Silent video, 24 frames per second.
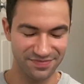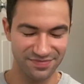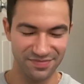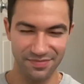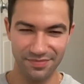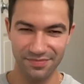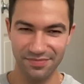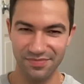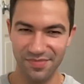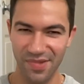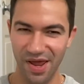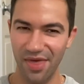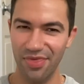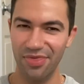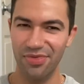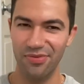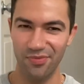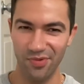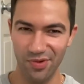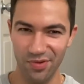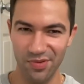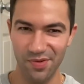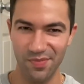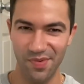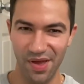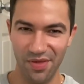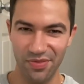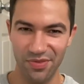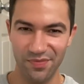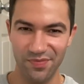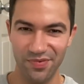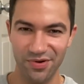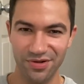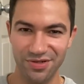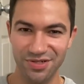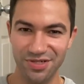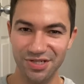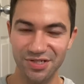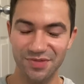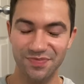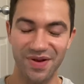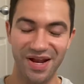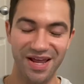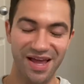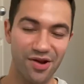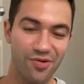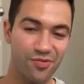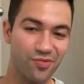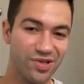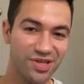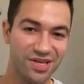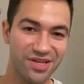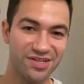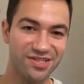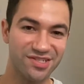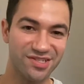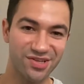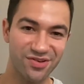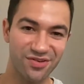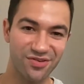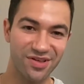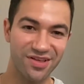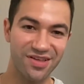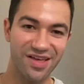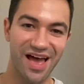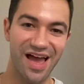not thrilled about the purchase, but I got a really good deal.